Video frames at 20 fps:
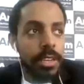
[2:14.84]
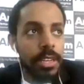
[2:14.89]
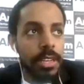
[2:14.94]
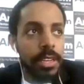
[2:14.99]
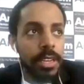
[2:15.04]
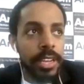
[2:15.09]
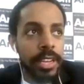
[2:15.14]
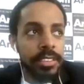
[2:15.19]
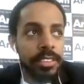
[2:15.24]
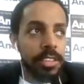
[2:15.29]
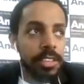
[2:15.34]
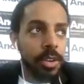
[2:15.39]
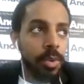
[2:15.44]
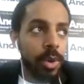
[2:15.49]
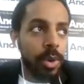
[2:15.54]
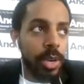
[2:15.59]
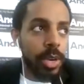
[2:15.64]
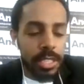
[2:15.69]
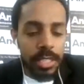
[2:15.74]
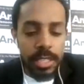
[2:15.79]
excellent
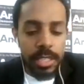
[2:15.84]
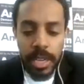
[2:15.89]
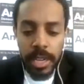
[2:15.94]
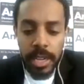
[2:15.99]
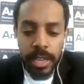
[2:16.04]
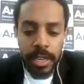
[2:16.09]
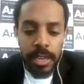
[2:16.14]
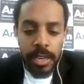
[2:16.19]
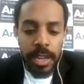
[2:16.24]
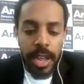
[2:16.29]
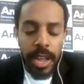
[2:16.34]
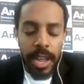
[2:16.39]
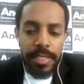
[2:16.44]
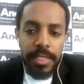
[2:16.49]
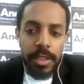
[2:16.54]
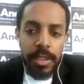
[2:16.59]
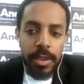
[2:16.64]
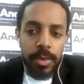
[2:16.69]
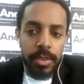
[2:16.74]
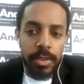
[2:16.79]
question, and I
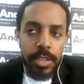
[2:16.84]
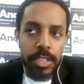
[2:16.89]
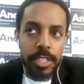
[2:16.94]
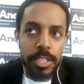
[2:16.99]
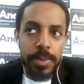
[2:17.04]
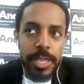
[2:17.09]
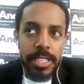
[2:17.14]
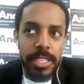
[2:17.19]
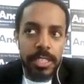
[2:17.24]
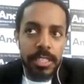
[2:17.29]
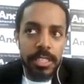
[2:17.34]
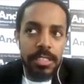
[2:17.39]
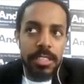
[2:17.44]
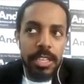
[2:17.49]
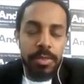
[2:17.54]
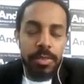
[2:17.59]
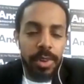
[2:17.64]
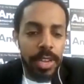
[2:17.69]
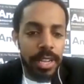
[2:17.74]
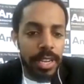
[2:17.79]
think especially
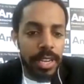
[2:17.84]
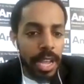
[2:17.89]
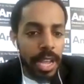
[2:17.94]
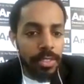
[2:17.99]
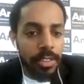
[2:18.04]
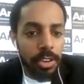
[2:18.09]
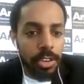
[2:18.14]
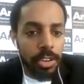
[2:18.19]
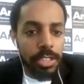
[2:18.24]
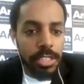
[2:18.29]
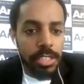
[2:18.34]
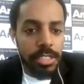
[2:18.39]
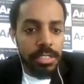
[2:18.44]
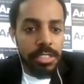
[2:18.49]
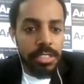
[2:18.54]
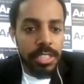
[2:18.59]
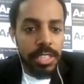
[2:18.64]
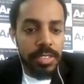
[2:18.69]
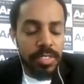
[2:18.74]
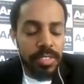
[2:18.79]
seeing right now the urgency
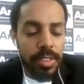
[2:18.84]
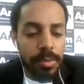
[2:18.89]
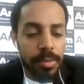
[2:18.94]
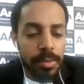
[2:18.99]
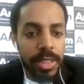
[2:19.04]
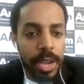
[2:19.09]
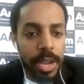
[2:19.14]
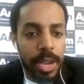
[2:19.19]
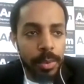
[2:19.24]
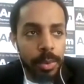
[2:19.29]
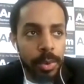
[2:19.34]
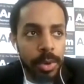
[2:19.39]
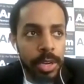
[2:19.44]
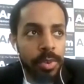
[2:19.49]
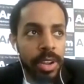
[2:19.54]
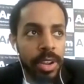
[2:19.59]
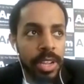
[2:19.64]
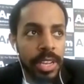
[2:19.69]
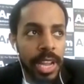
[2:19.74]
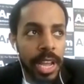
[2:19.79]
of the moment that we're in
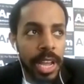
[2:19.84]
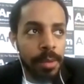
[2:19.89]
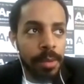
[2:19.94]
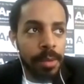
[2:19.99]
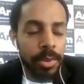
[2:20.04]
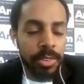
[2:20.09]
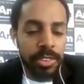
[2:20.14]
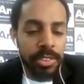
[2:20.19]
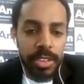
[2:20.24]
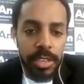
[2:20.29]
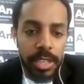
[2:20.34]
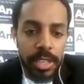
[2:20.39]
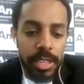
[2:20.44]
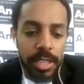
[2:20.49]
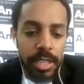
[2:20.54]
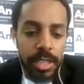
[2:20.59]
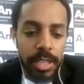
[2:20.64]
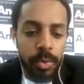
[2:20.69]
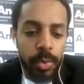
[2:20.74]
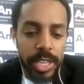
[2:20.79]
right now, particularly
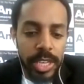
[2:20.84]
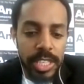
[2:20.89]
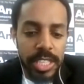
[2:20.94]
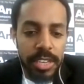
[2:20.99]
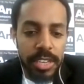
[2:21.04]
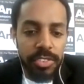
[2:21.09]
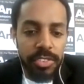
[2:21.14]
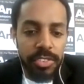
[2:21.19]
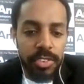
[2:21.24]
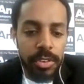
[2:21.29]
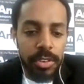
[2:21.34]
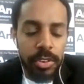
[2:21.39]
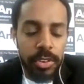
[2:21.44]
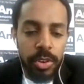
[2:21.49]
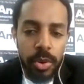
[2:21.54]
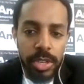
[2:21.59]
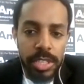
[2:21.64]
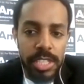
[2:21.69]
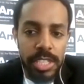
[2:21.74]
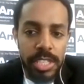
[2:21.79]
in Westchester, New
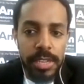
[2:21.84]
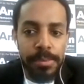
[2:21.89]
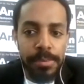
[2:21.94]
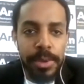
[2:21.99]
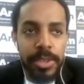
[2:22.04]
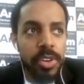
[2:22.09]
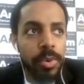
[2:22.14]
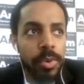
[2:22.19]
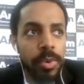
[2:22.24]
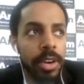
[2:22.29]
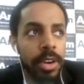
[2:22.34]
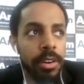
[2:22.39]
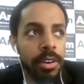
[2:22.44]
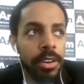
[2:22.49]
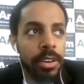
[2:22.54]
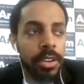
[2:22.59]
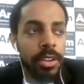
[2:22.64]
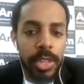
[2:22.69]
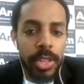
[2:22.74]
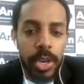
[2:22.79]
York City metro area
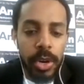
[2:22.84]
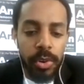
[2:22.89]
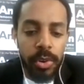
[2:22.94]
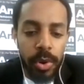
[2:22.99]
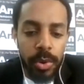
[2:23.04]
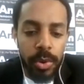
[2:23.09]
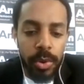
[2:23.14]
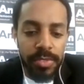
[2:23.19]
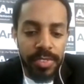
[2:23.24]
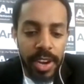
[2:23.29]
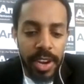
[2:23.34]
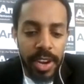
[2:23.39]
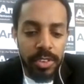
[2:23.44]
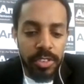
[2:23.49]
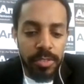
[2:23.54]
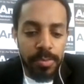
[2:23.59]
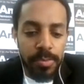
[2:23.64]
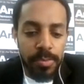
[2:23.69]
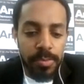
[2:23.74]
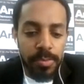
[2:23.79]
with the coronavirus
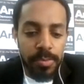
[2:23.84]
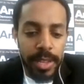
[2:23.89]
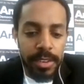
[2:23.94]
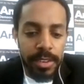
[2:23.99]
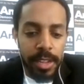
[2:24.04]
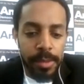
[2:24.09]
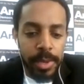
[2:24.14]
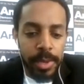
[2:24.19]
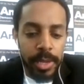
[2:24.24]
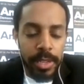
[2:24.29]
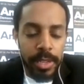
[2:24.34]
pandemic.